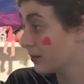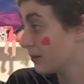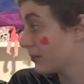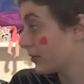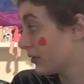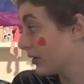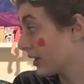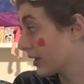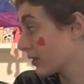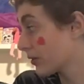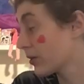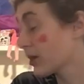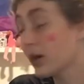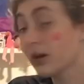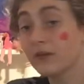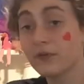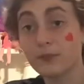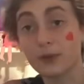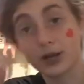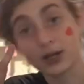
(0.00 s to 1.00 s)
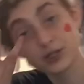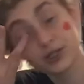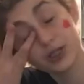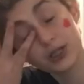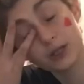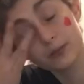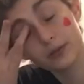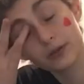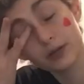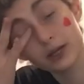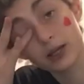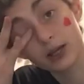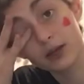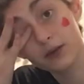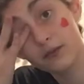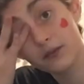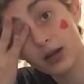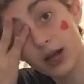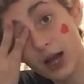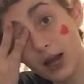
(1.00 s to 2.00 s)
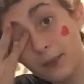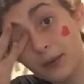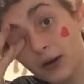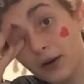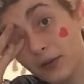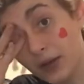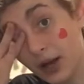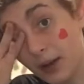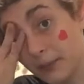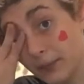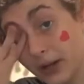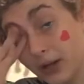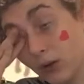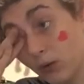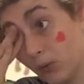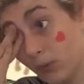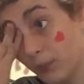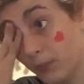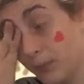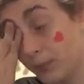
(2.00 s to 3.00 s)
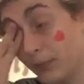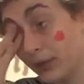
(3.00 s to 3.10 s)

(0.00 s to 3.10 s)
but like they're kind of pricey. But like if I bought that big old